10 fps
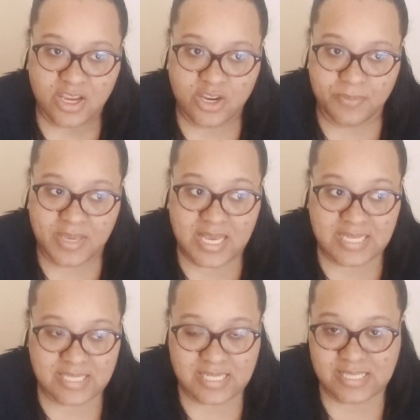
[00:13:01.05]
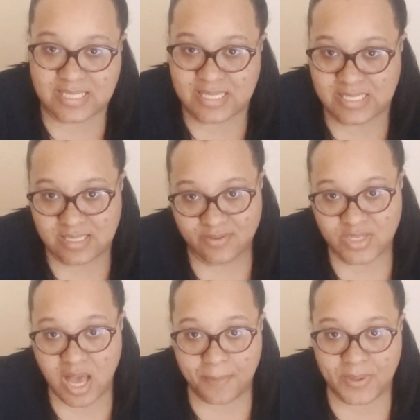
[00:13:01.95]
you know, because it is a sensitive
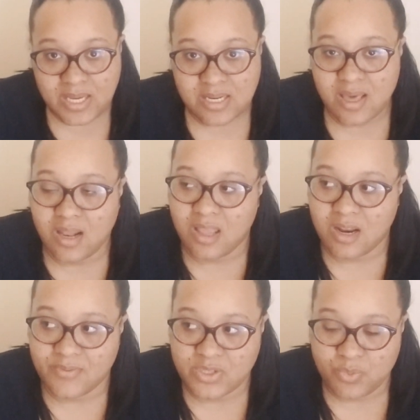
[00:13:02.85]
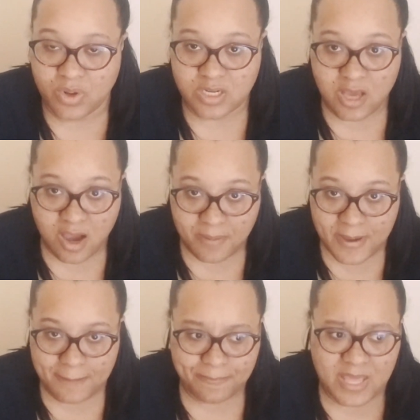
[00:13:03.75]
topic, not a lot of us want to talk about.